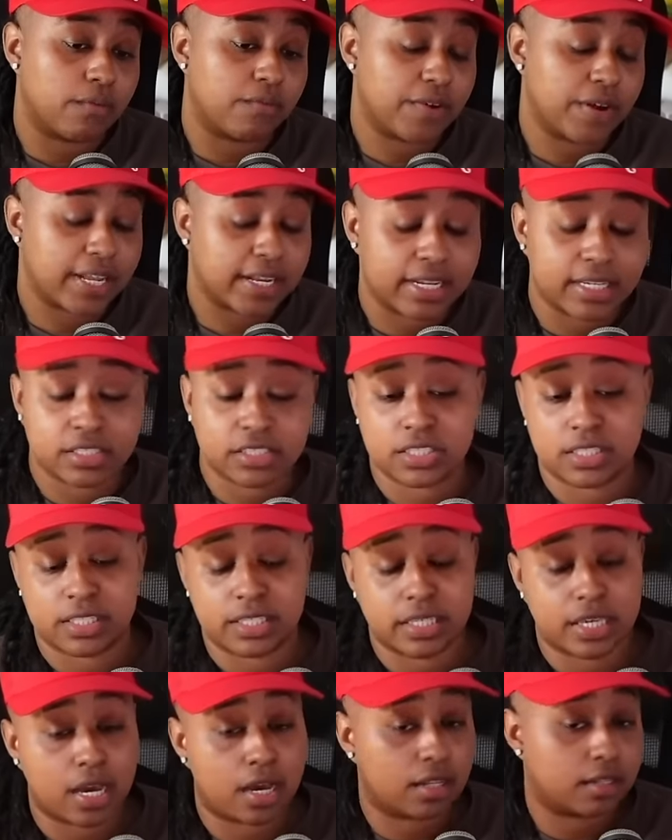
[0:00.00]
financially
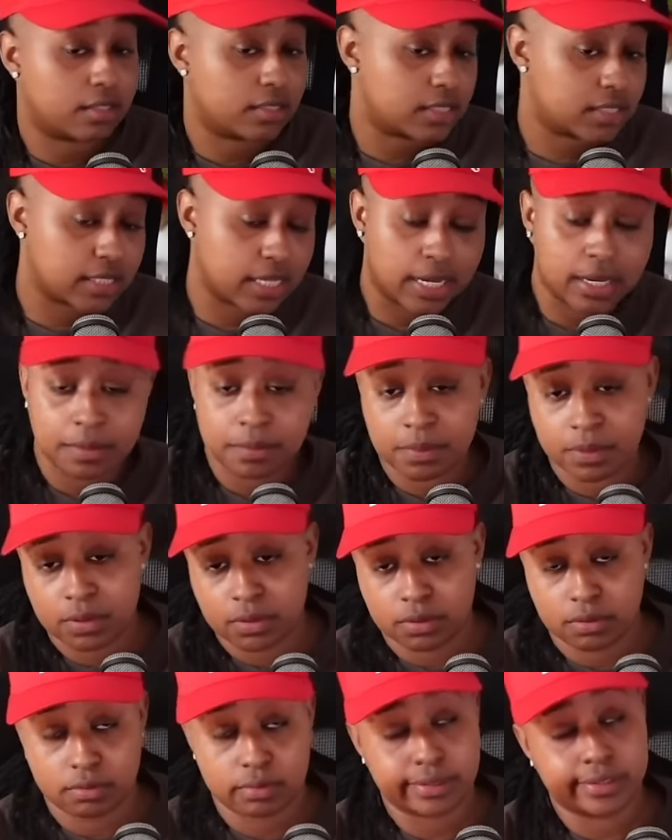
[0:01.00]
y'all are
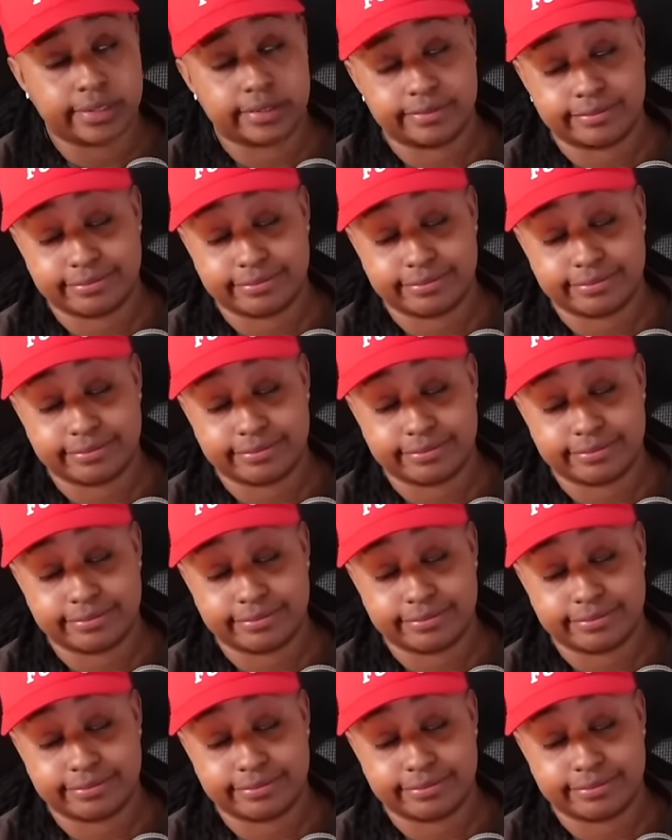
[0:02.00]
stable. Well,